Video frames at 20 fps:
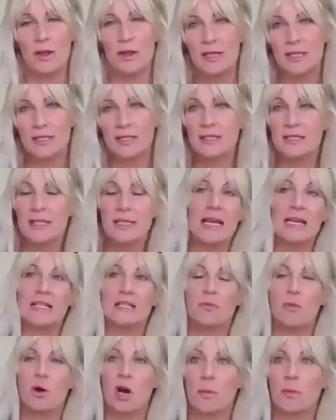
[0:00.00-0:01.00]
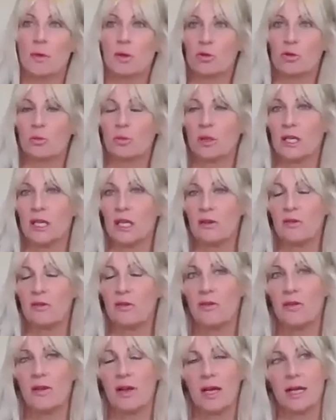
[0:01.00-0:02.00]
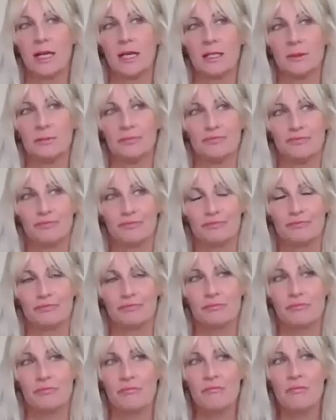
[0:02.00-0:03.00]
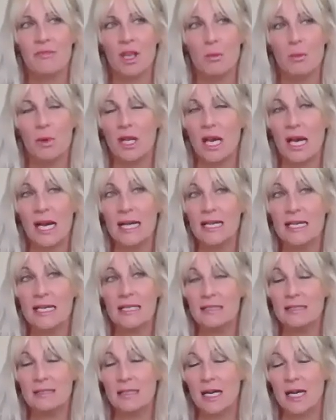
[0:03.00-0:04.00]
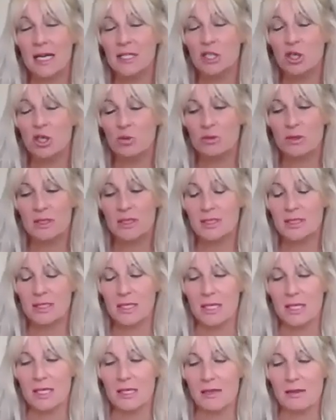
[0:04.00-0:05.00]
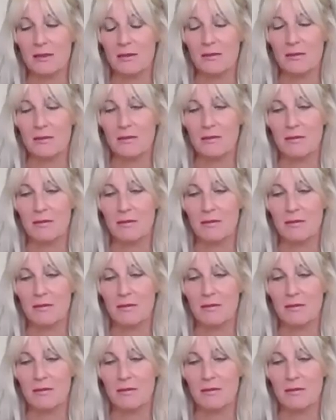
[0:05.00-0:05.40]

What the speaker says: This is against popular belief, but I don't see